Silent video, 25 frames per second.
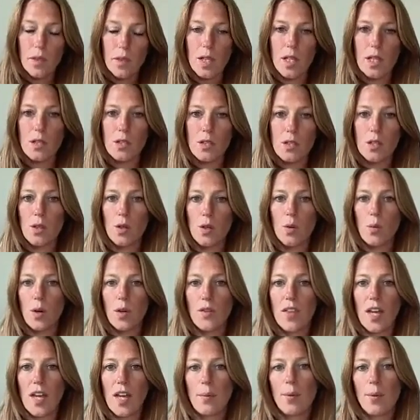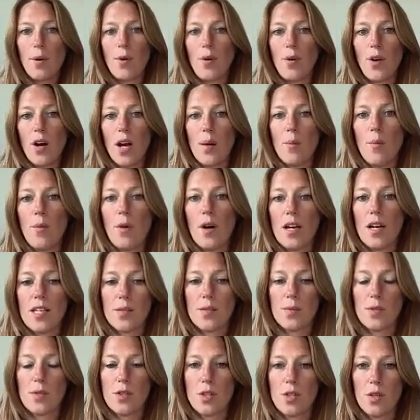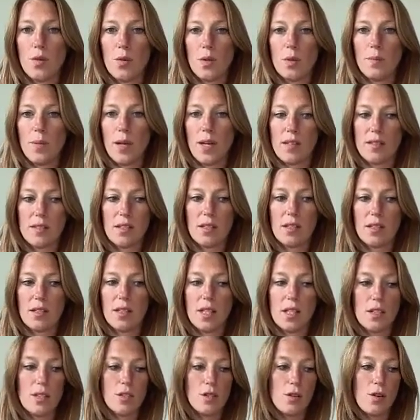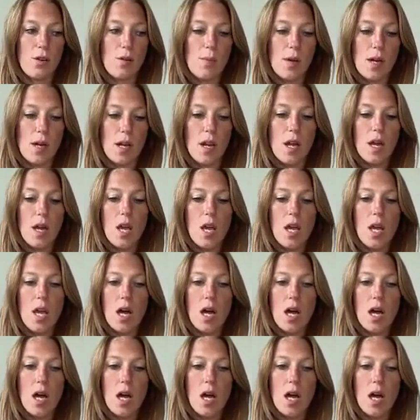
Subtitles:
And so what that program was you would basically determine